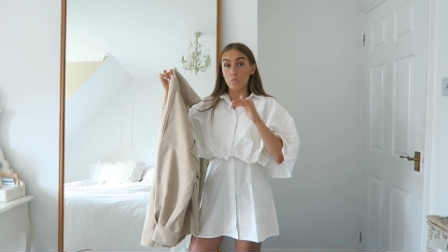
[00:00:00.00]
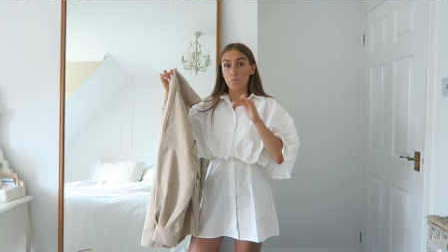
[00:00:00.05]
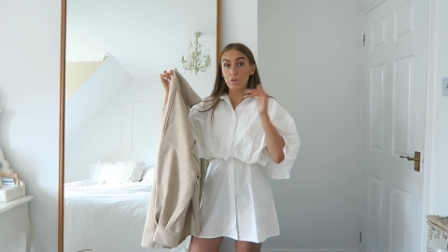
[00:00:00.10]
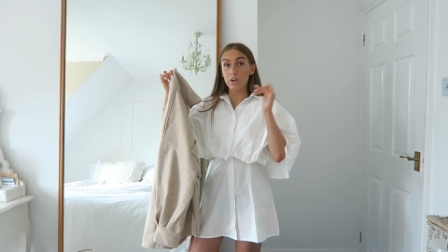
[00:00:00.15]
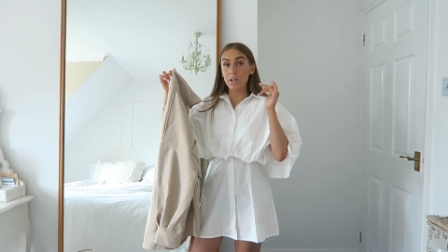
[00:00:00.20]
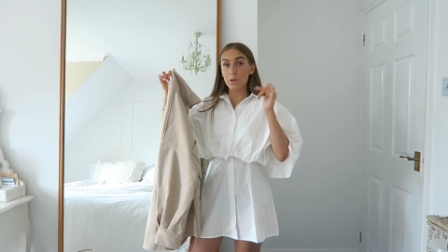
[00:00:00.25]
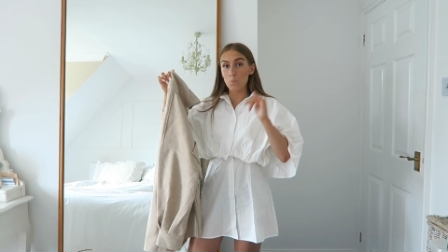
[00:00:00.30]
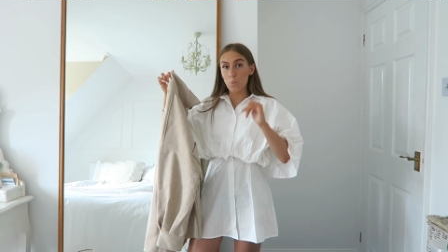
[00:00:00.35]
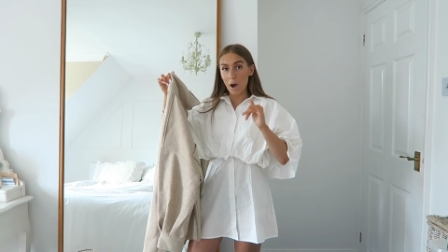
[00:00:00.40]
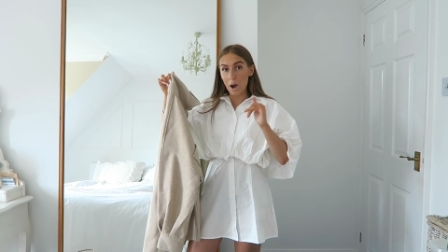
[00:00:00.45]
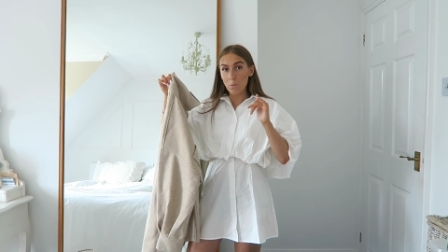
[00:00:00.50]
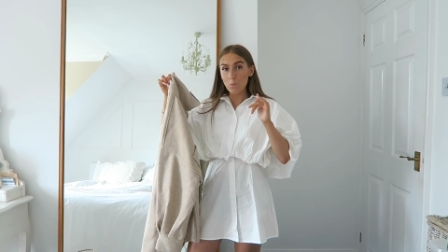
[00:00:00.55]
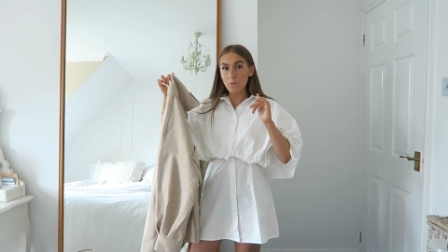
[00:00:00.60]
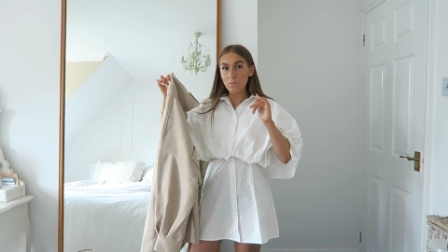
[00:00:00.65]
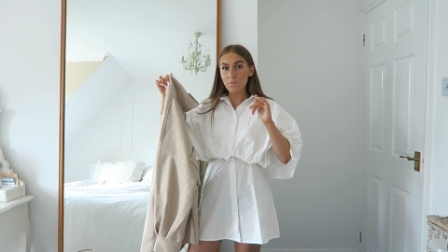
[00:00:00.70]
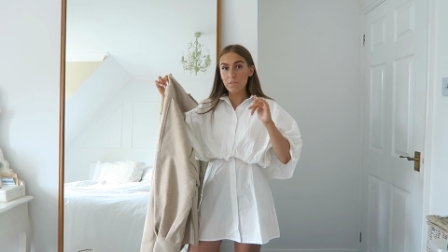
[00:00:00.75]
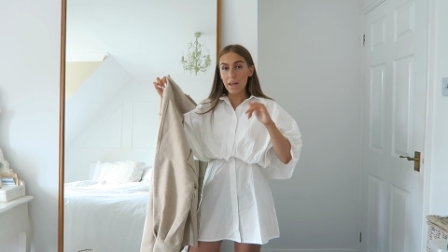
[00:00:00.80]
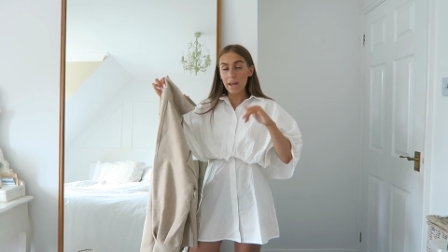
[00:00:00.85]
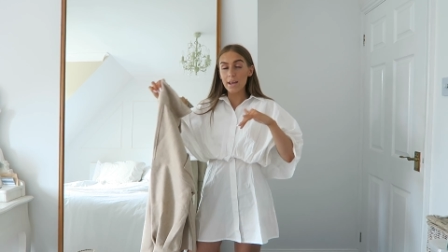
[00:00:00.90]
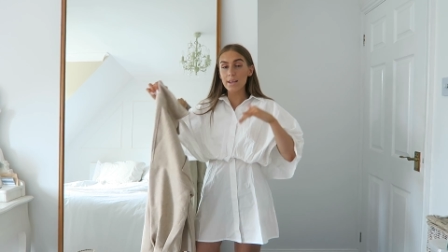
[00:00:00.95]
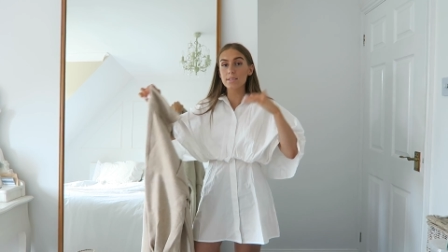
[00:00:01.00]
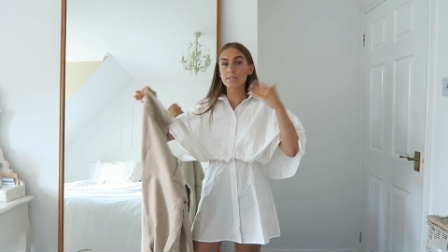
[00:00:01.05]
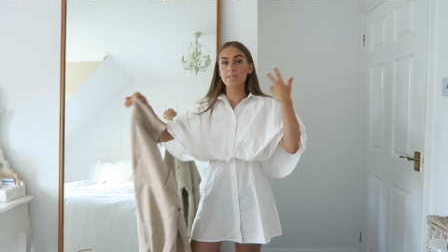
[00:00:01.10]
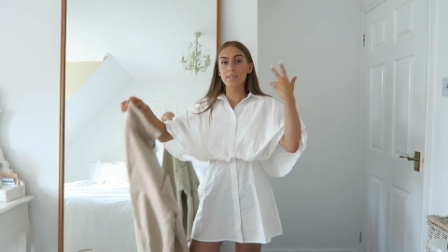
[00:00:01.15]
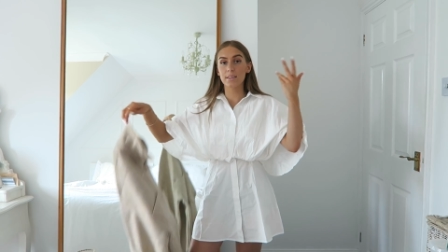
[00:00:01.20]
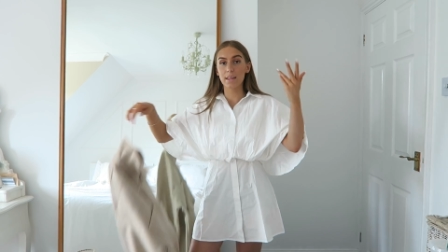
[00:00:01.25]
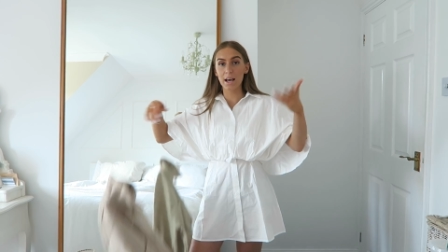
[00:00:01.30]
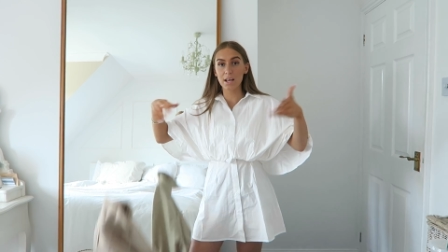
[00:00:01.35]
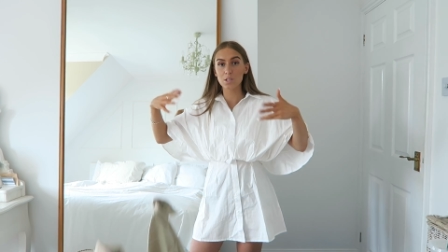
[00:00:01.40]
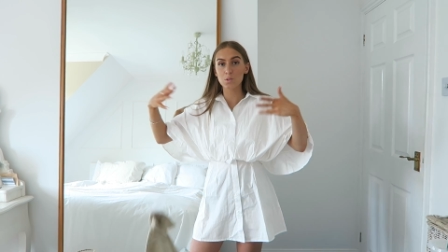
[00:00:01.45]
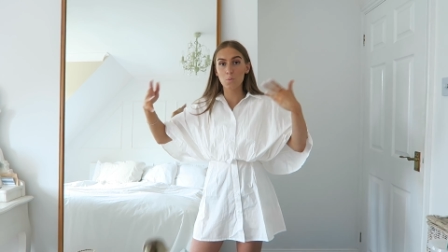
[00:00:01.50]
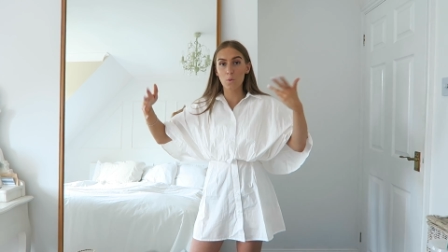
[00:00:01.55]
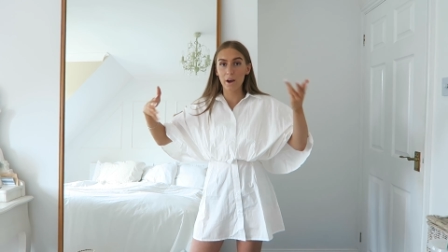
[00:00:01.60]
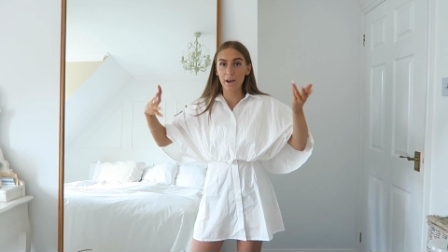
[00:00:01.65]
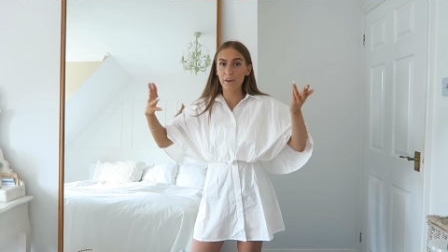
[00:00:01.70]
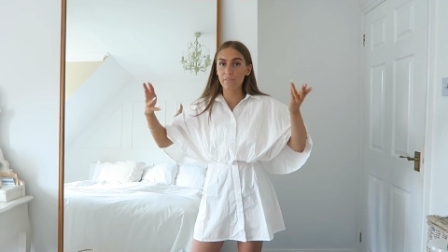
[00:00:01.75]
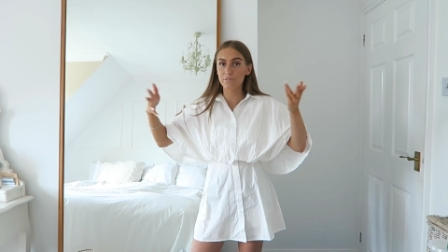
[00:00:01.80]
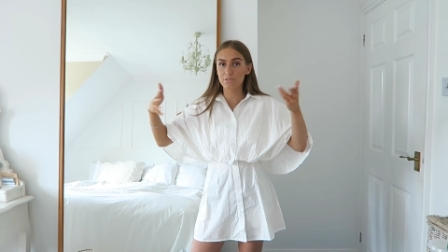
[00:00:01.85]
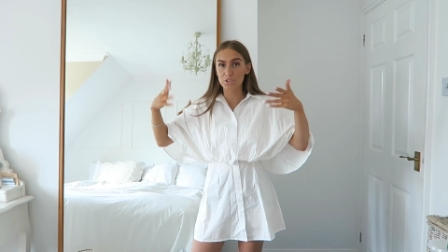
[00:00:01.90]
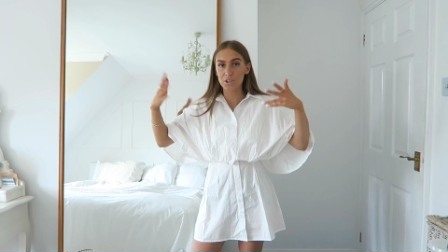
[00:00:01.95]
really well with this, so that's
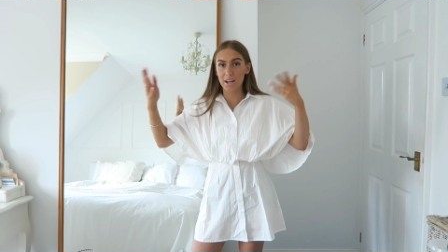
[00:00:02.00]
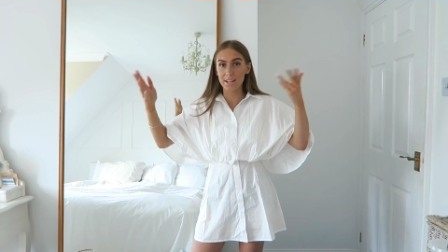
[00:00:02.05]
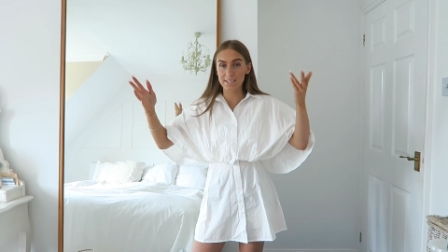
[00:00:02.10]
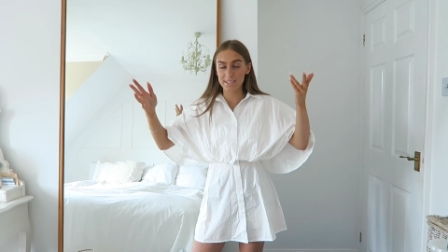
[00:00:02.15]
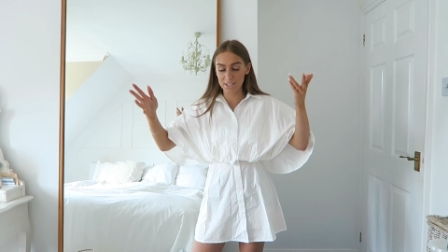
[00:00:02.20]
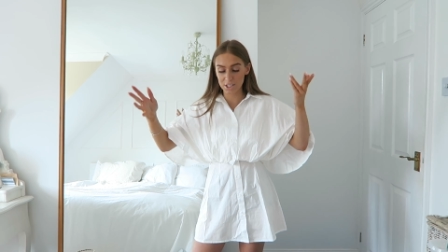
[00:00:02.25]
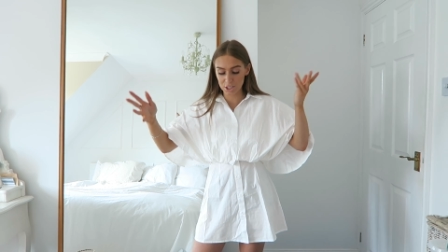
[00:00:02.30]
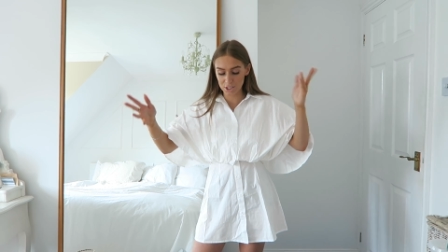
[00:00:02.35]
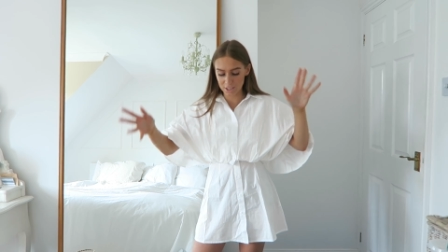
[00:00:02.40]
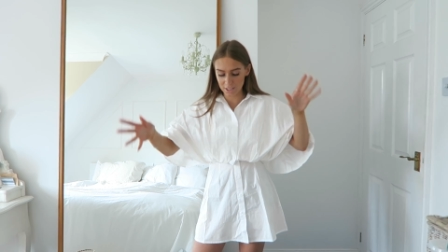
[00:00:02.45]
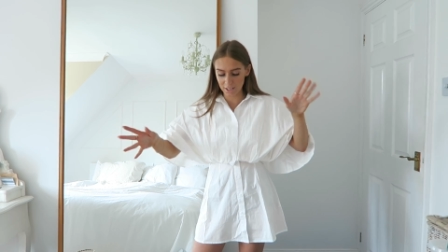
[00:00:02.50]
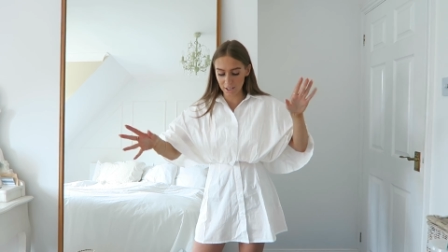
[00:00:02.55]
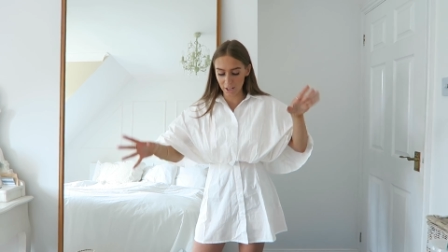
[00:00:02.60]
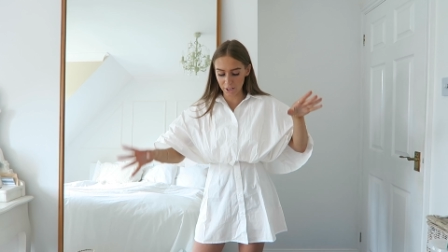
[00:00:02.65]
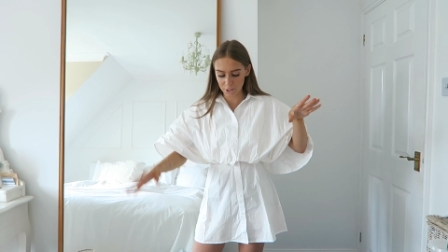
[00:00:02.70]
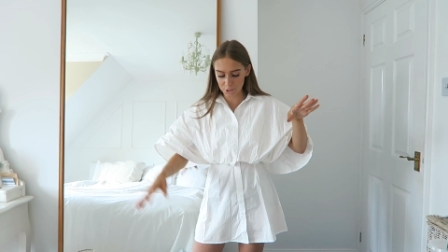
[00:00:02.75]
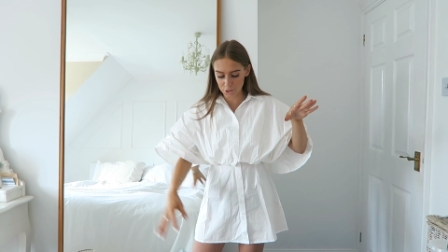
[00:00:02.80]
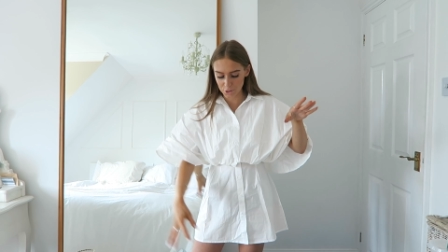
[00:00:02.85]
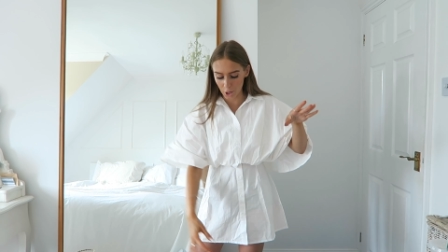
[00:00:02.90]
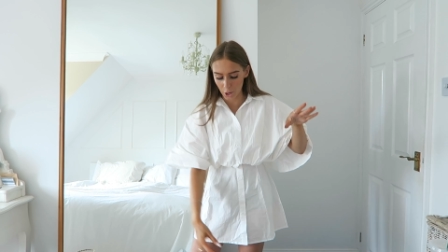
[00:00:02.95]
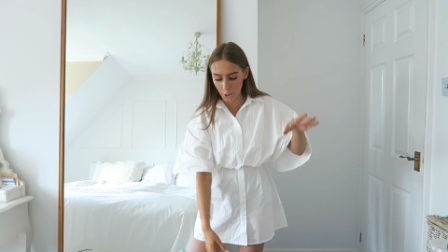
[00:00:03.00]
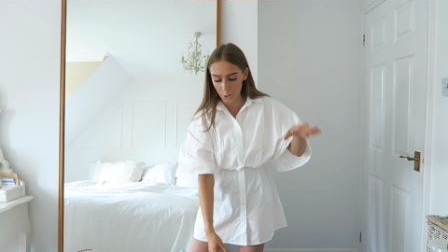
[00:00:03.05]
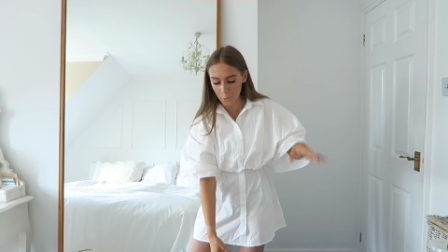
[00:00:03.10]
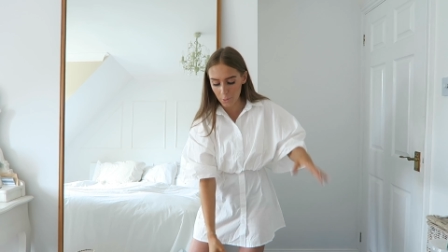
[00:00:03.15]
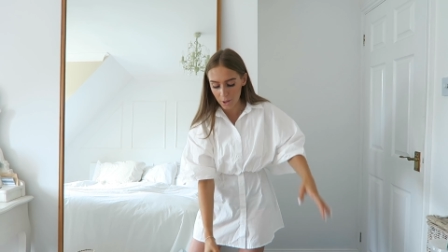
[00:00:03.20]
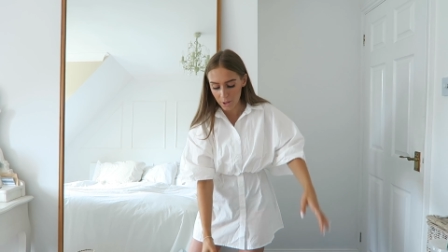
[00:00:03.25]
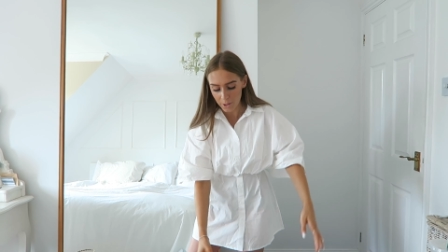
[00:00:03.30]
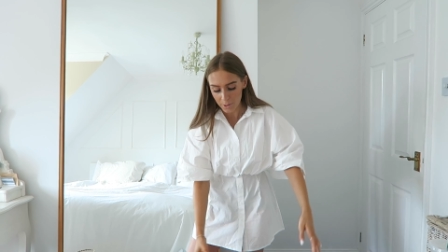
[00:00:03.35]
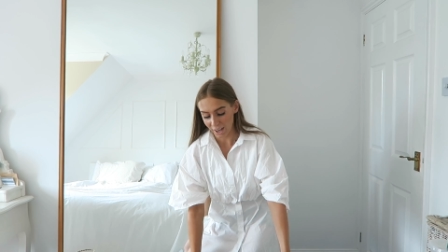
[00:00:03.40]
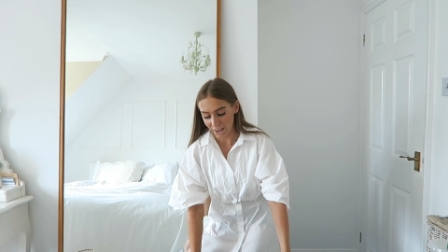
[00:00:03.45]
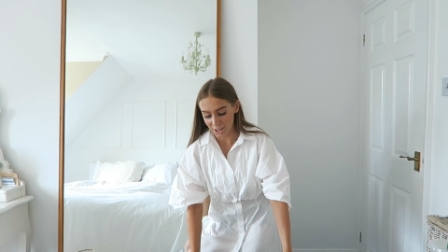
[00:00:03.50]
why I've transitioned it like so.